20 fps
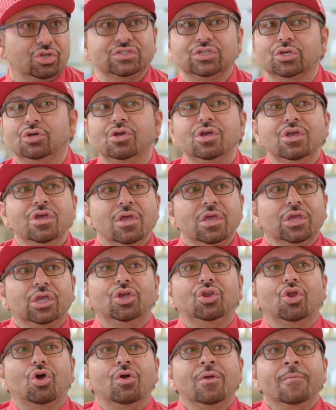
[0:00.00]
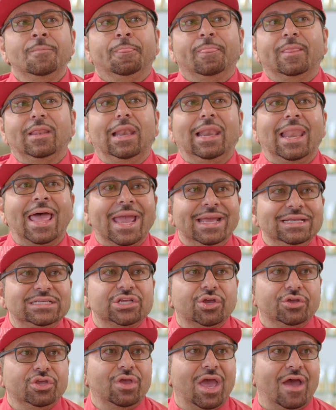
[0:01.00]
So, you know,
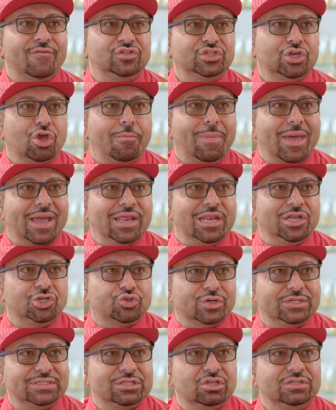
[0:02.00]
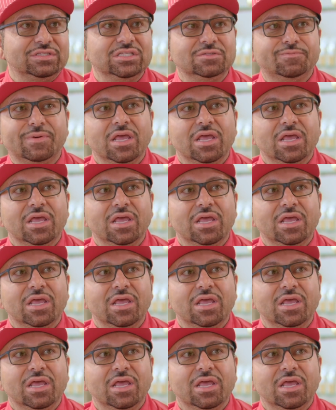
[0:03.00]
later you have to go back and address those things.